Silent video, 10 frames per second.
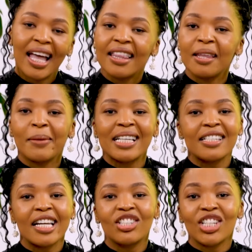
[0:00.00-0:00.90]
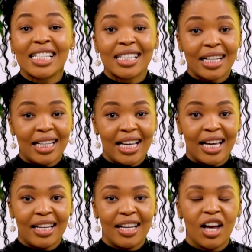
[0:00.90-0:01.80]
The message is
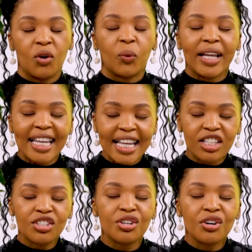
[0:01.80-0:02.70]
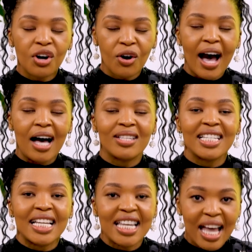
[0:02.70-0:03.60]
clear. We need to go out
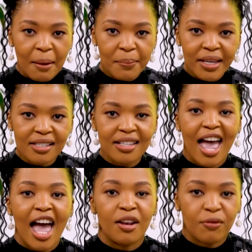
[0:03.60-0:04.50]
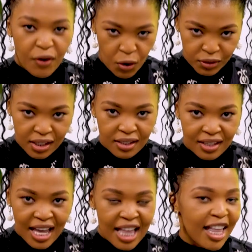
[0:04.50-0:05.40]
in numbers and vote.
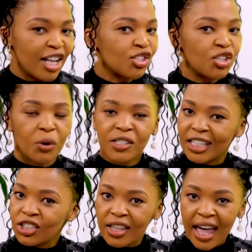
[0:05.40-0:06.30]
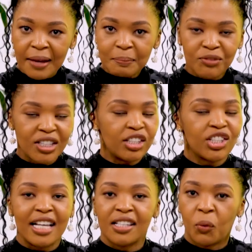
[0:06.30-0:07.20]
There is no such thing such
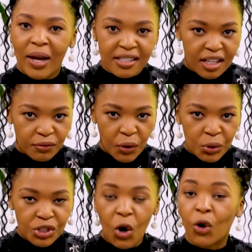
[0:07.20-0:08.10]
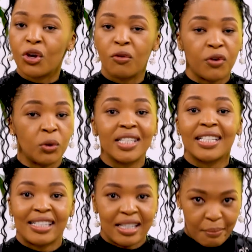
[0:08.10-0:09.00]
as a wasted vote or your vote
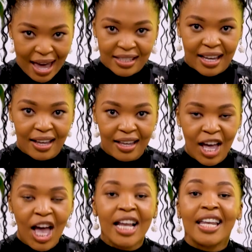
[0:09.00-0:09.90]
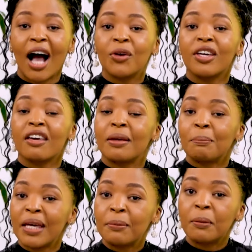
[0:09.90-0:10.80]
doesn't matter. Now you're giving
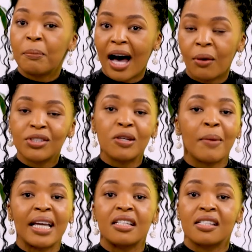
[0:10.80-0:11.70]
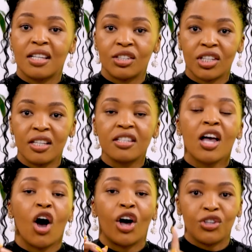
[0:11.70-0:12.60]
people power to make decisions
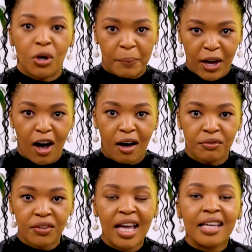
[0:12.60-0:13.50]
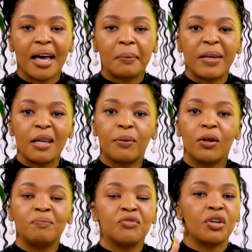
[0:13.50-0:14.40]
on your behalf. Young
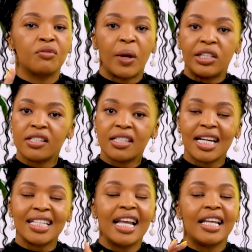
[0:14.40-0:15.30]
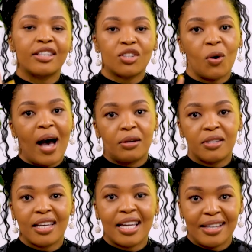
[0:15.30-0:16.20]
people, you've registered. Let's go out
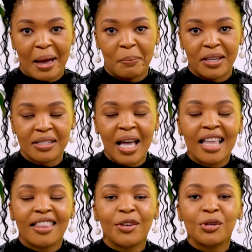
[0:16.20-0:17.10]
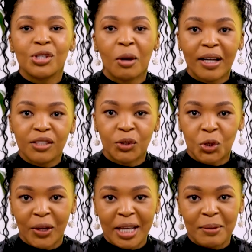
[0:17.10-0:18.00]
in numbers. Thank you so much for
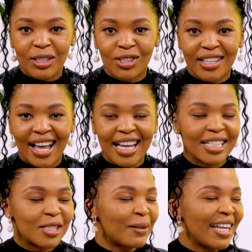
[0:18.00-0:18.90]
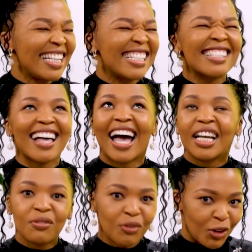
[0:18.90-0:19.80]
joining me today. It has been an
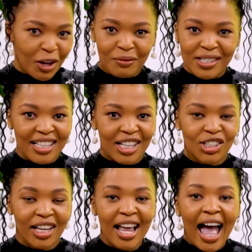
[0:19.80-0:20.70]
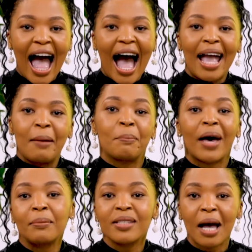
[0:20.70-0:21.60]
insightful conversation. I am
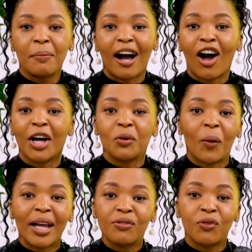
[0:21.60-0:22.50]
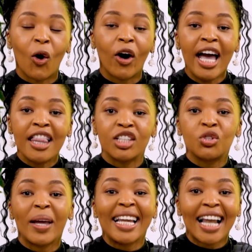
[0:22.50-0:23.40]
pumped up. I can't wait for the
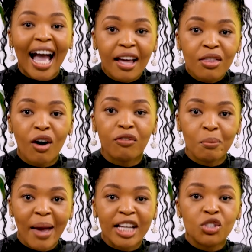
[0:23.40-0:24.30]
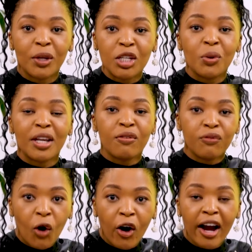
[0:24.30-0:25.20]
29th of May
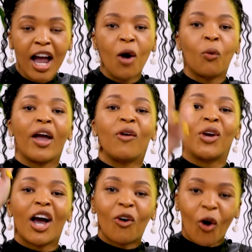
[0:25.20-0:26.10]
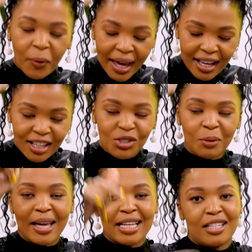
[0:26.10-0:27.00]
2024, where we are going to
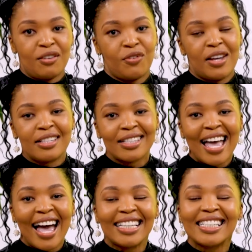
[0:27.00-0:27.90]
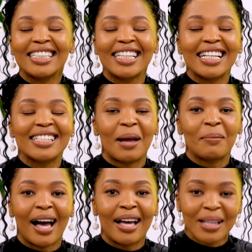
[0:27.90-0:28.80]
make a difference. Until next time,
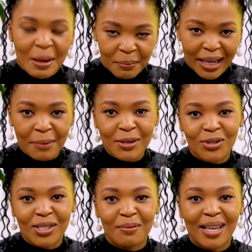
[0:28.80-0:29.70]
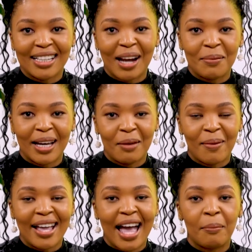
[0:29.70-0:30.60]
guys, my name is Nozibele Qamngana
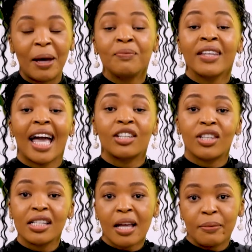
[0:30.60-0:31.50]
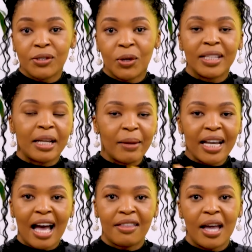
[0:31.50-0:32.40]
Mayaba. Catch this episode and many
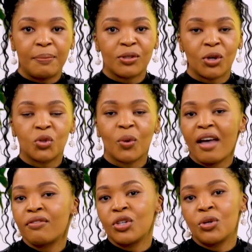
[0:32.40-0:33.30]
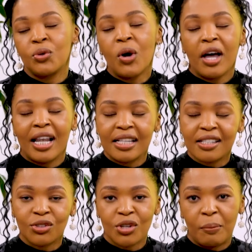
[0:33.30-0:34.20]
other episodes wherever you
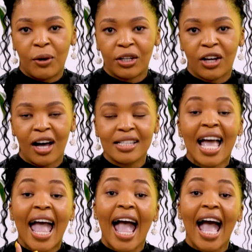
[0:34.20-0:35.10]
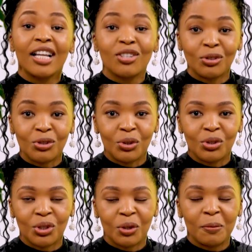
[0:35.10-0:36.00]
listen to your podcast and on
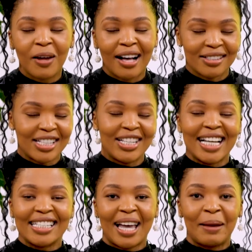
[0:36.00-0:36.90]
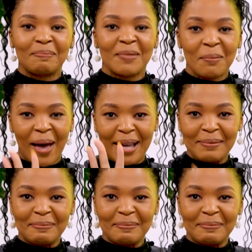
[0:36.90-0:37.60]
YouTube. I'll see you next time. Bye.